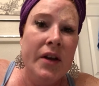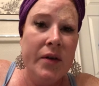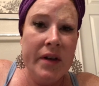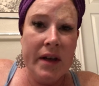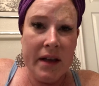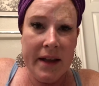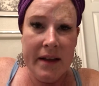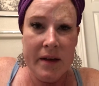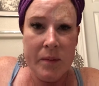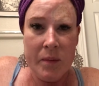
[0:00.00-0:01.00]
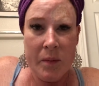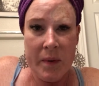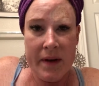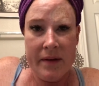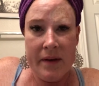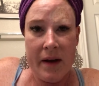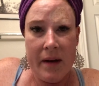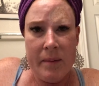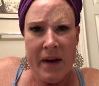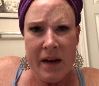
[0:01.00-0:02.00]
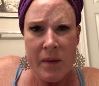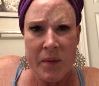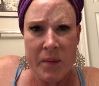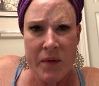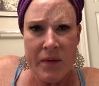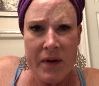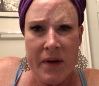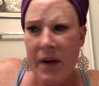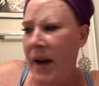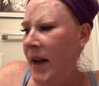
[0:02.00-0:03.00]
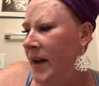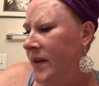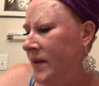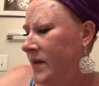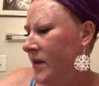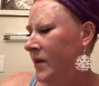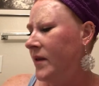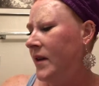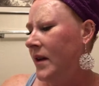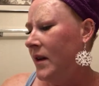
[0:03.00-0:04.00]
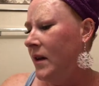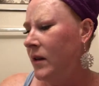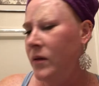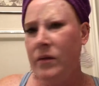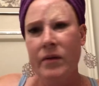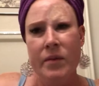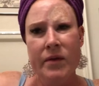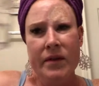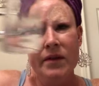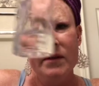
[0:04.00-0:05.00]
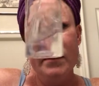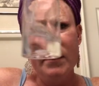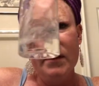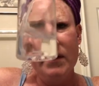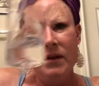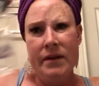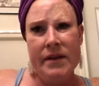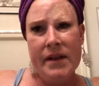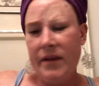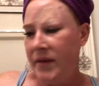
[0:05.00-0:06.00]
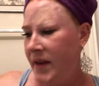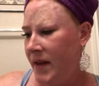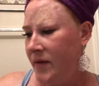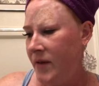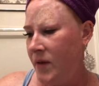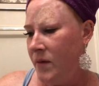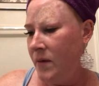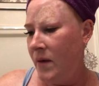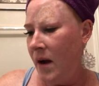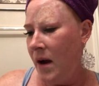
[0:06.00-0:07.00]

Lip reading: You can clean them with makeup remover and the glue removal stuff they give you.